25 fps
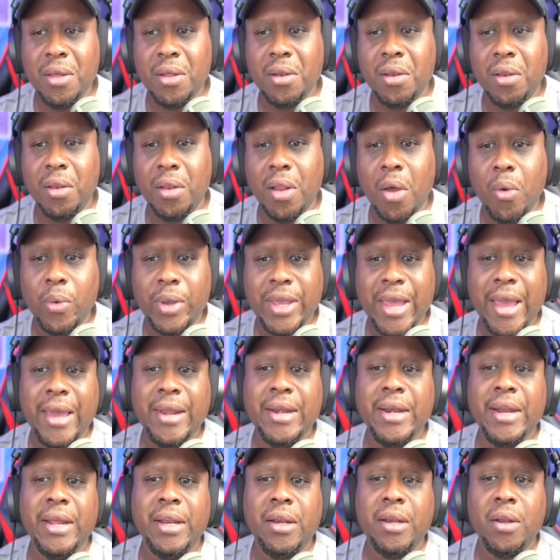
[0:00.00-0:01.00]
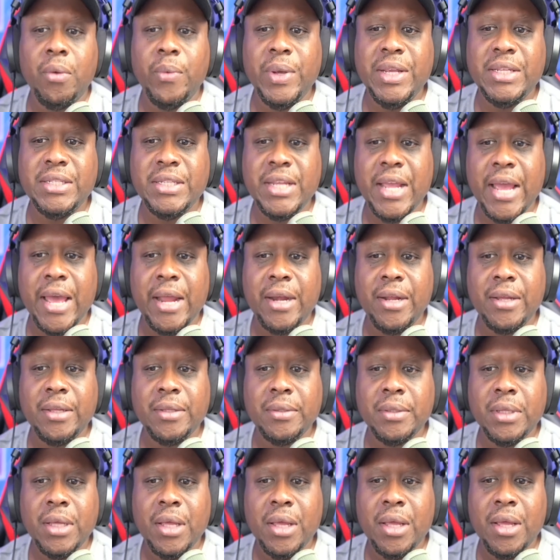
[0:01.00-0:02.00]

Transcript: located in Louisiana